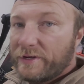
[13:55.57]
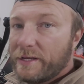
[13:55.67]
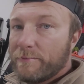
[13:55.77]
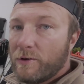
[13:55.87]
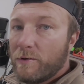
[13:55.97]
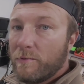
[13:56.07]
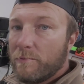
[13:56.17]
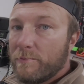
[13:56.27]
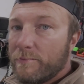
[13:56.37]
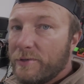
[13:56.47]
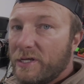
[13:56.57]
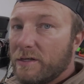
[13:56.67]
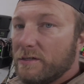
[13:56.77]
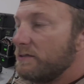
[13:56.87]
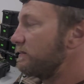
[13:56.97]
we came home
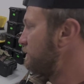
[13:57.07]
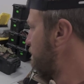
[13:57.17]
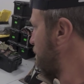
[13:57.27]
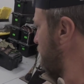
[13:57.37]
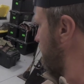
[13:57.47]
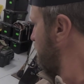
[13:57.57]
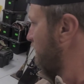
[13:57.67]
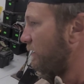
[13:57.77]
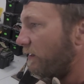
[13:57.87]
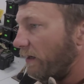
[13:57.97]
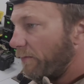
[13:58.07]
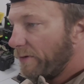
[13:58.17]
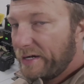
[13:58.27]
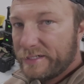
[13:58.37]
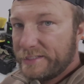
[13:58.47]
because I
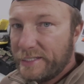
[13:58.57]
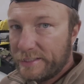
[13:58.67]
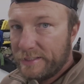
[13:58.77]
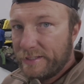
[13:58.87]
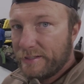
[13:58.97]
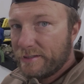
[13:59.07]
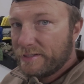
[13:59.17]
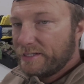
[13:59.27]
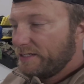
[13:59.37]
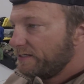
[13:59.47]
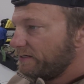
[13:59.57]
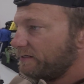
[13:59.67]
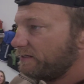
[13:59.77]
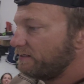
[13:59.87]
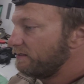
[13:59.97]
wanted to get the deer in
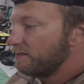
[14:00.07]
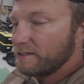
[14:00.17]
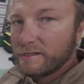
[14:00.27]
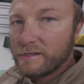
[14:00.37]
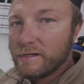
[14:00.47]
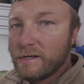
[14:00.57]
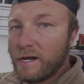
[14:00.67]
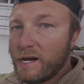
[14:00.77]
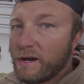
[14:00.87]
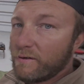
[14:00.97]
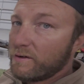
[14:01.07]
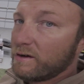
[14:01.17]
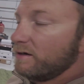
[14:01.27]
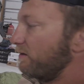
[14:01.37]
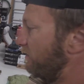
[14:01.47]
our